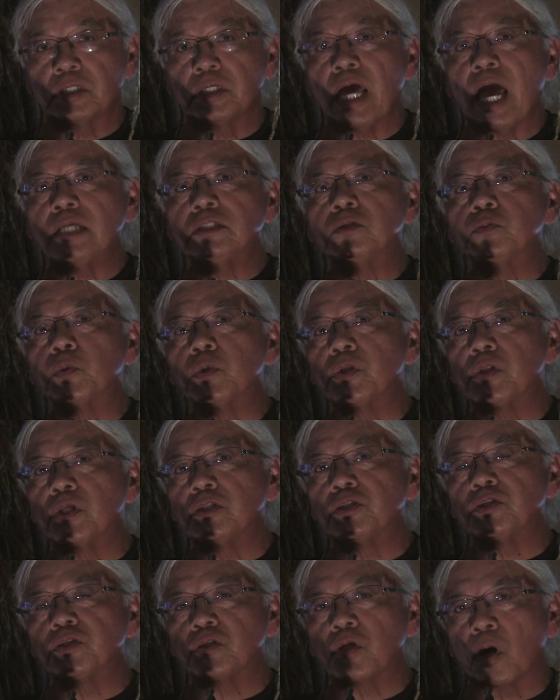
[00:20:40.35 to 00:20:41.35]
And that's where the
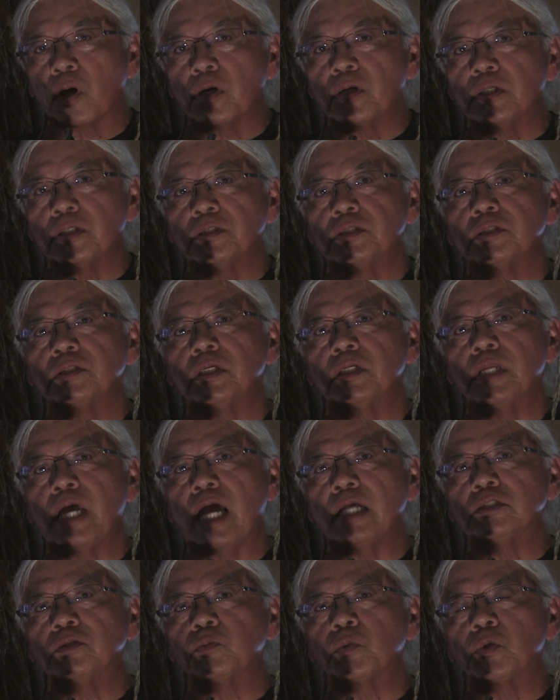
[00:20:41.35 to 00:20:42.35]
start is. And
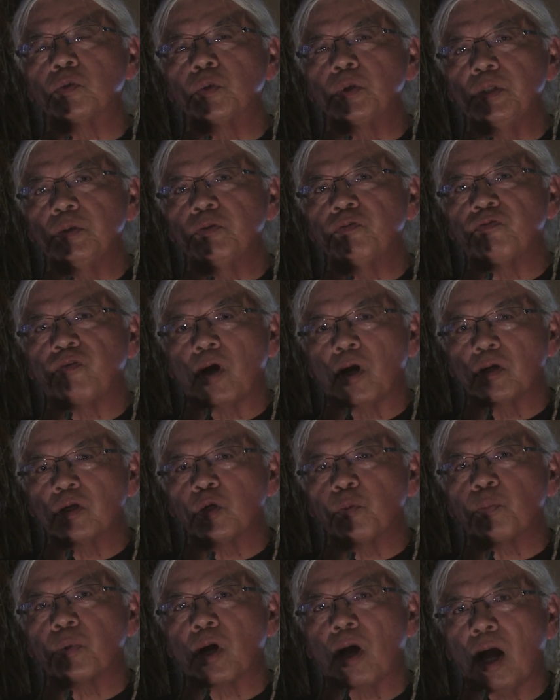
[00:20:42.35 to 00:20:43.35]
that's where we found
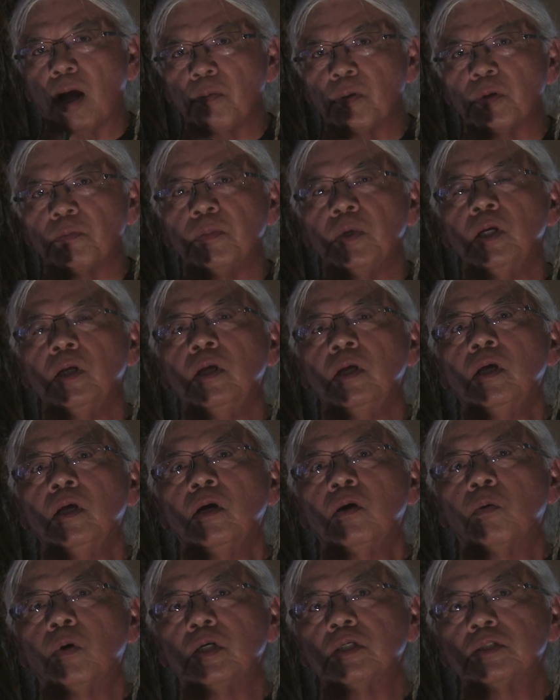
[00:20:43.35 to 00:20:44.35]
the problem,
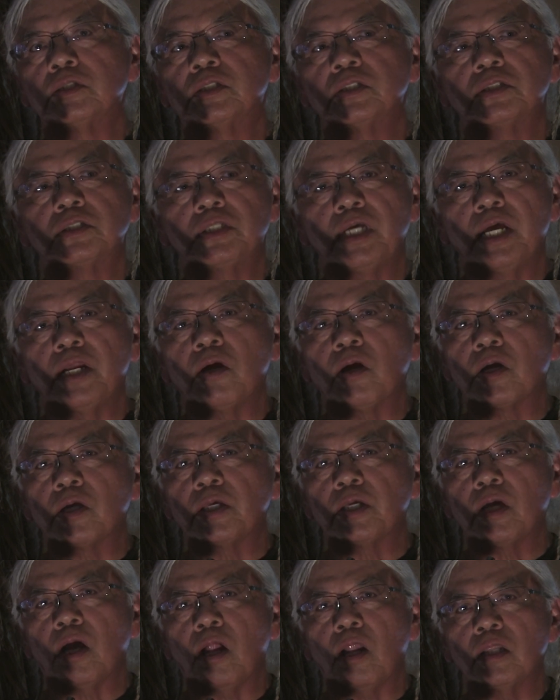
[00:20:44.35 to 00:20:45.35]
was the state
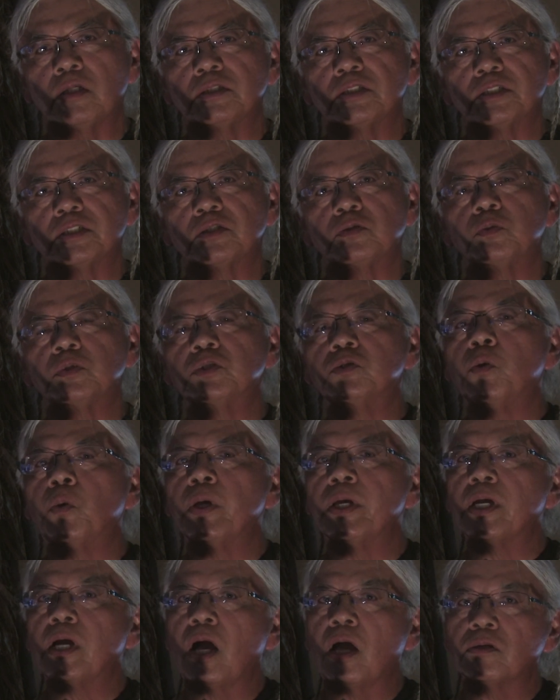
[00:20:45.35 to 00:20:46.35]
archaeologist was
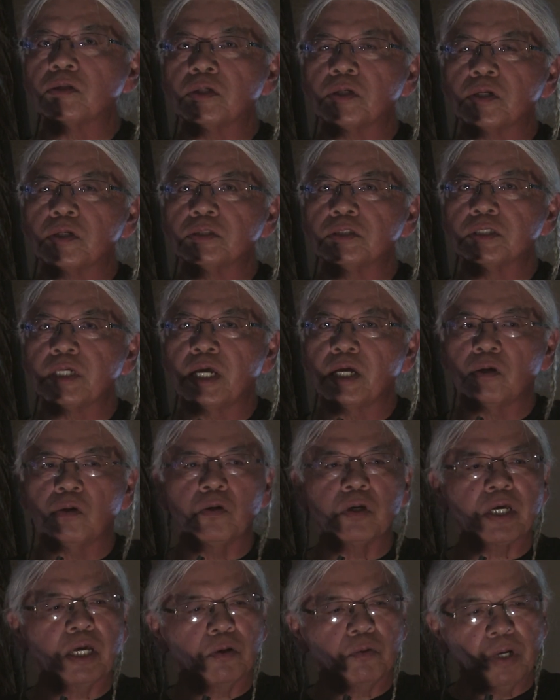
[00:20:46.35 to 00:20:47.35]
going out there and saying,
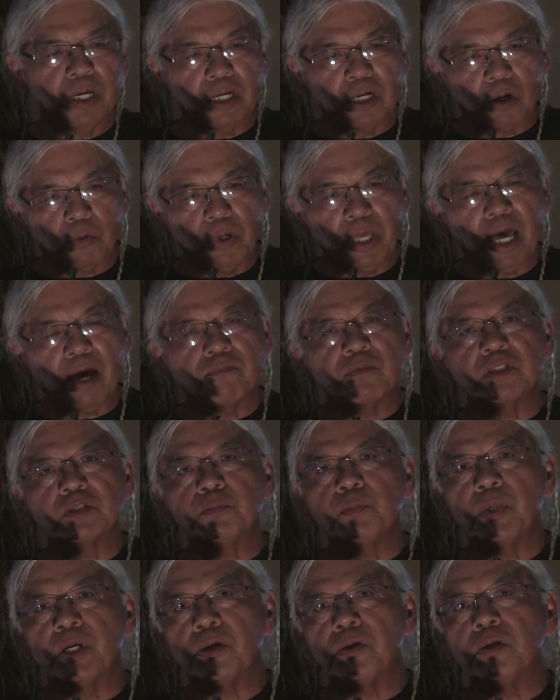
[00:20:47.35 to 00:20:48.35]
okay, wait, now we have this
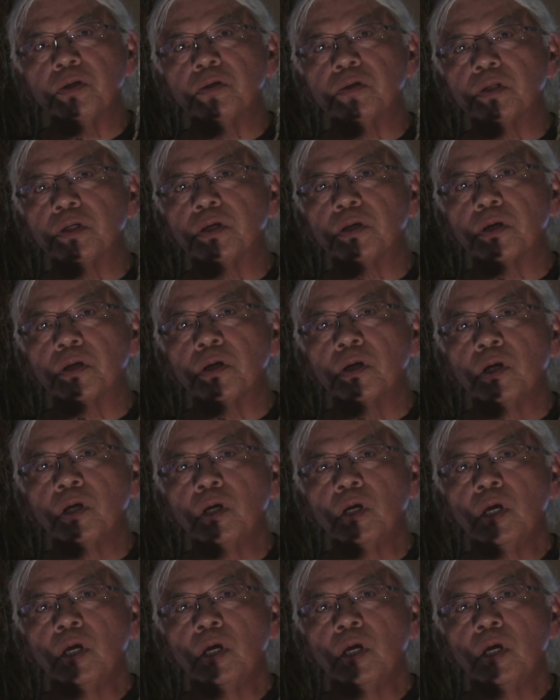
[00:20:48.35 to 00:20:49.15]
burial here.